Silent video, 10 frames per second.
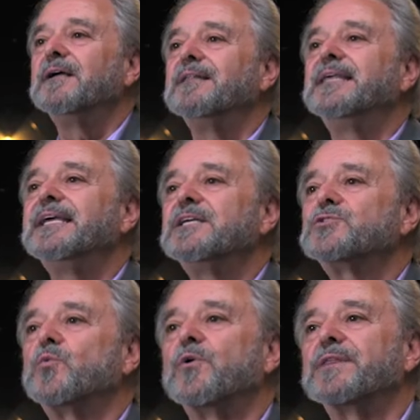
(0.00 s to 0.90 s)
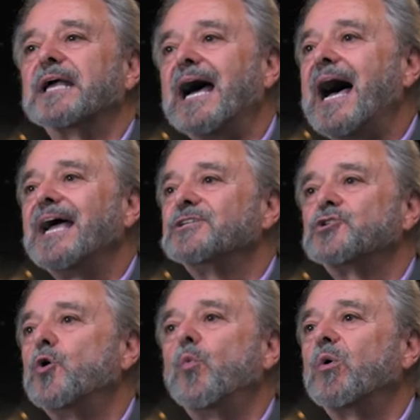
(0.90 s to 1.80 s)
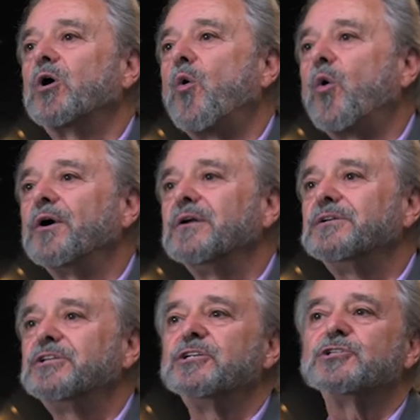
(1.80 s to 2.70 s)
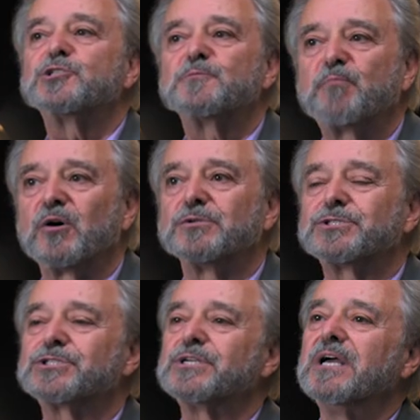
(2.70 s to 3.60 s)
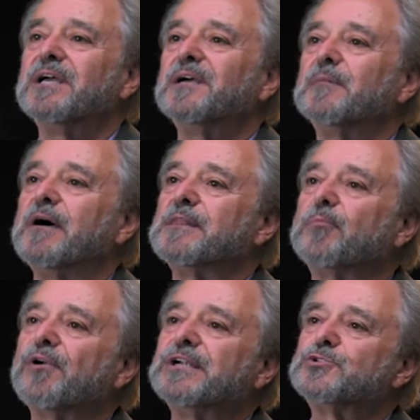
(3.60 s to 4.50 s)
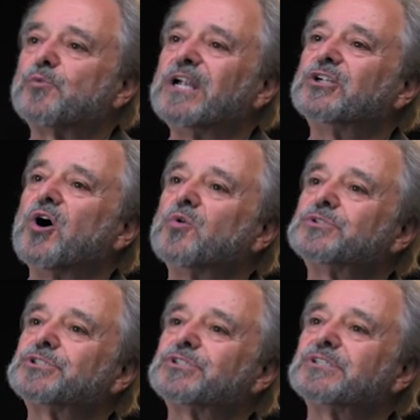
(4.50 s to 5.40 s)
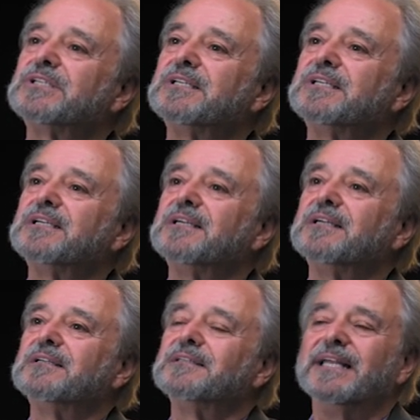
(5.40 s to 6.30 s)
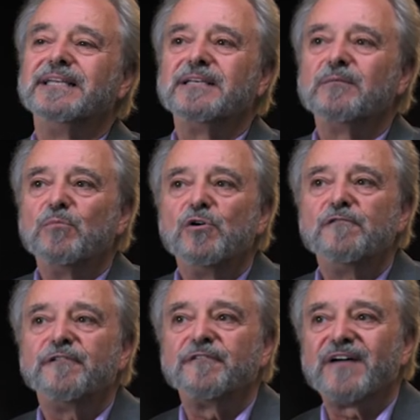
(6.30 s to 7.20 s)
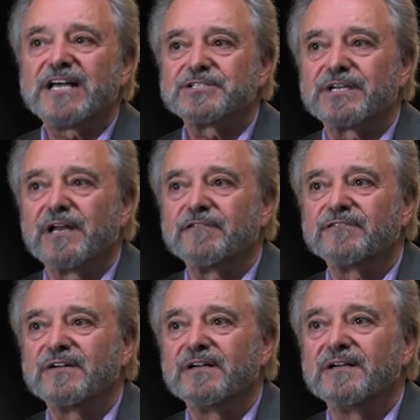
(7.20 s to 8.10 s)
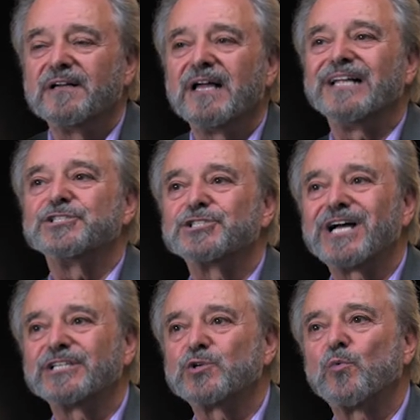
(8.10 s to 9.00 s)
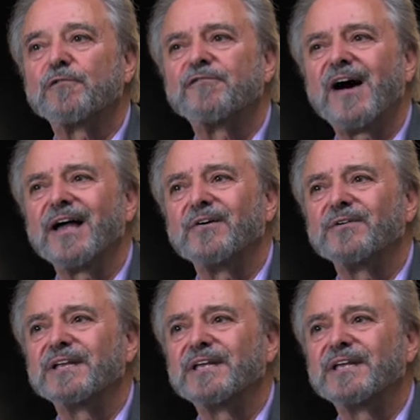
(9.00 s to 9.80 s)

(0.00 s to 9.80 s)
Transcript: These were the guys who were ordered to disperse by the British Redcoats. They didn't move fast enough, and shots were fired,